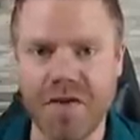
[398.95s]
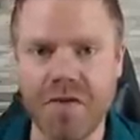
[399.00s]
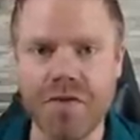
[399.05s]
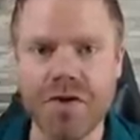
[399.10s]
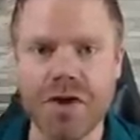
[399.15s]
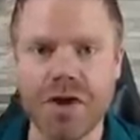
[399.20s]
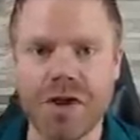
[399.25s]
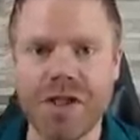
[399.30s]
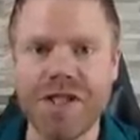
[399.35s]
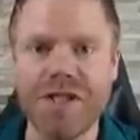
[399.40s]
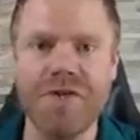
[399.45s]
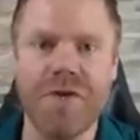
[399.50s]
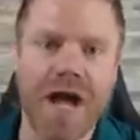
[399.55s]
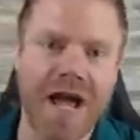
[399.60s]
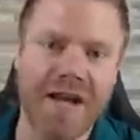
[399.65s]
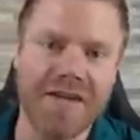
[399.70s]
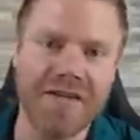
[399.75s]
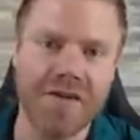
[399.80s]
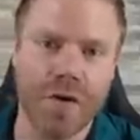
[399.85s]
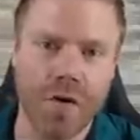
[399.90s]
usually you
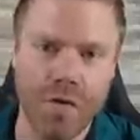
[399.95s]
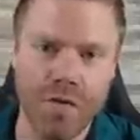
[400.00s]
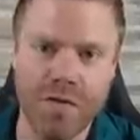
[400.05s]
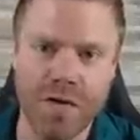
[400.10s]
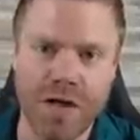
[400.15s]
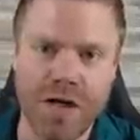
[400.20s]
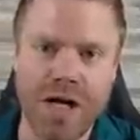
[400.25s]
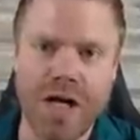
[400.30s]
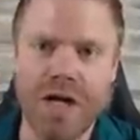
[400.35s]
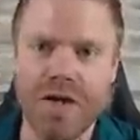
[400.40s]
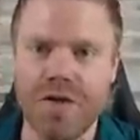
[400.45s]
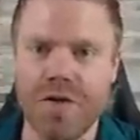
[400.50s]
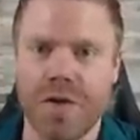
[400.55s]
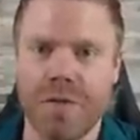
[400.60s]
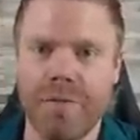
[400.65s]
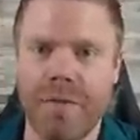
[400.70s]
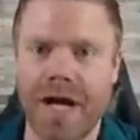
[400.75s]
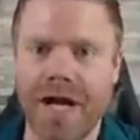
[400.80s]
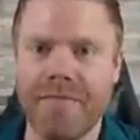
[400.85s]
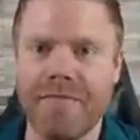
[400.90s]
hand over your
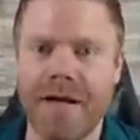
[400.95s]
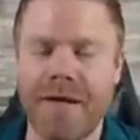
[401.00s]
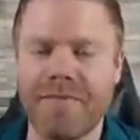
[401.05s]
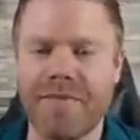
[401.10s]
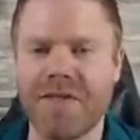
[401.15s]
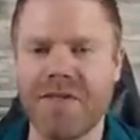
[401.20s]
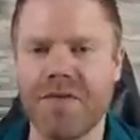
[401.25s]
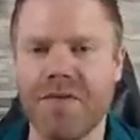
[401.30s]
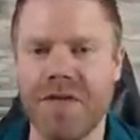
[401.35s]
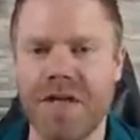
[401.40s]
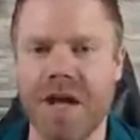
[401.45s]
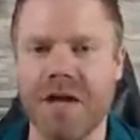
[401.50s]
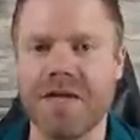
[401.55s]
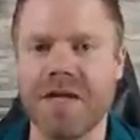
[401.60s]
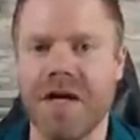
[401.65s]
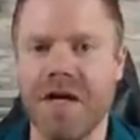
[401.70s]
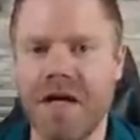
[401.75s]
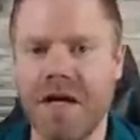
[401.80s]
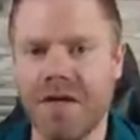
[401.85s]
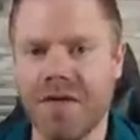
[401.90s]
mine maps to the
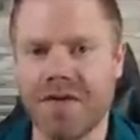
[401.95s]
other